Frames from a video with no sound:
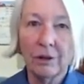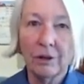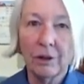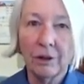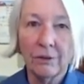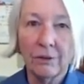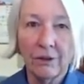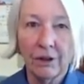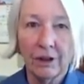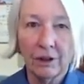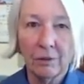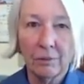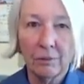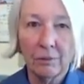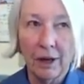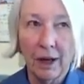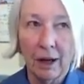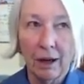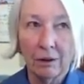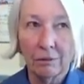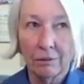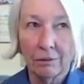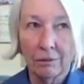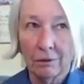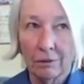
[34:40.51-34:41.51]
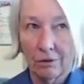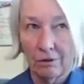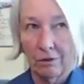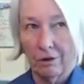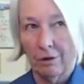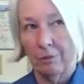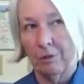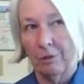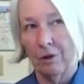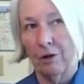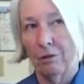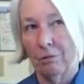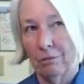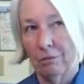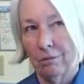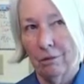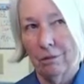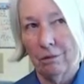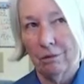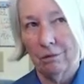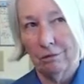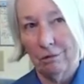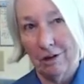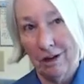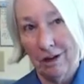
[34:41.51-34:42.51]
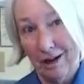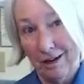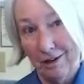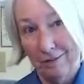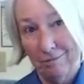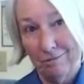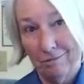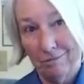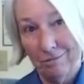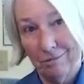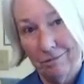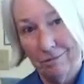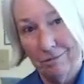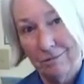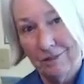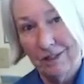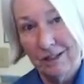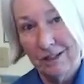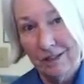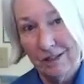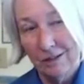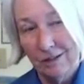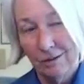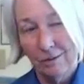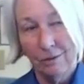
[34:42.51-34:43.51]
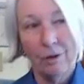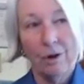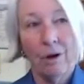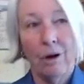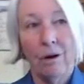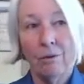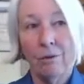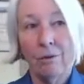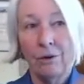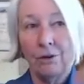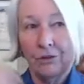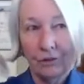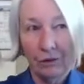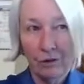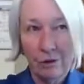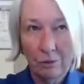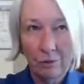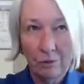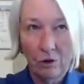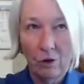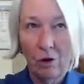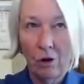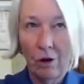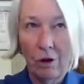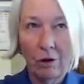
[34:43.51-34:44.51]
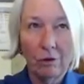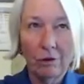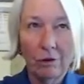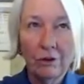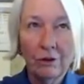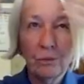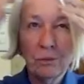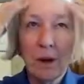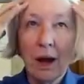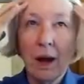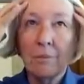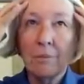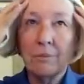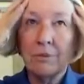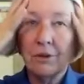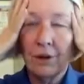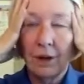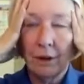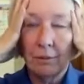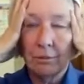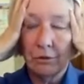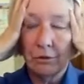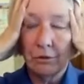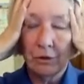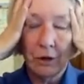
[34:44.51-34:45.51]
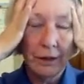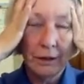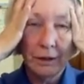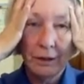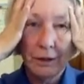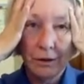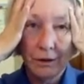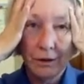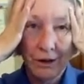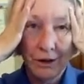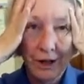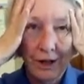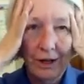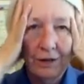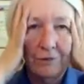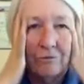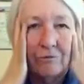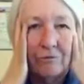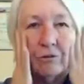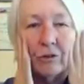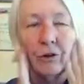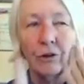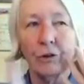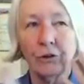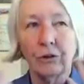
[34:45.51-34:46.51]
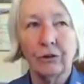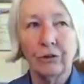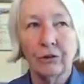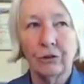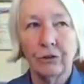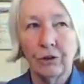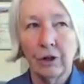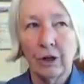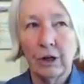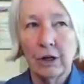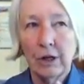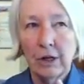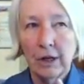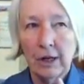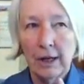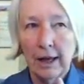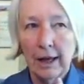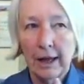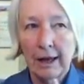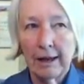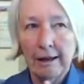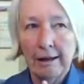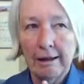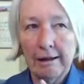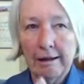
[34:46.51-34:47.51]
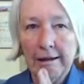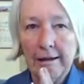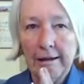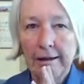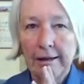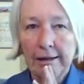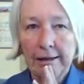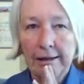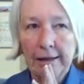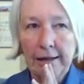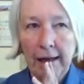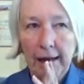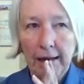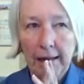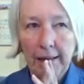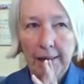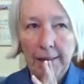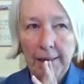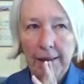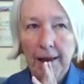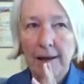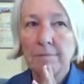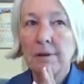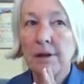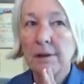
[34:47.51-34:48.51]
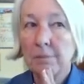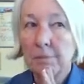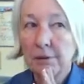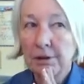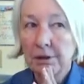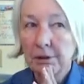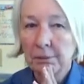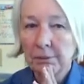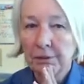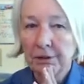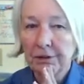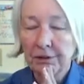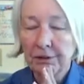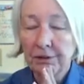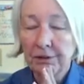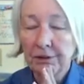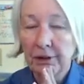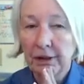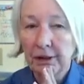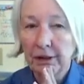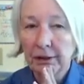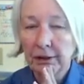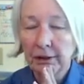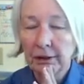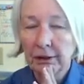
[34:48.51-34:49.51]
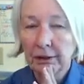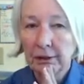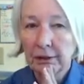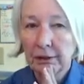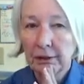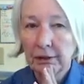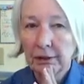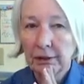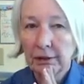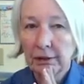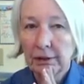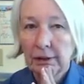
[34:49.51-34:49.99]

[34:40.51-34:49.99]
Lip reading: tend to think about criminal, right? Criminal always pops up right in our head first, and that may be a mistake.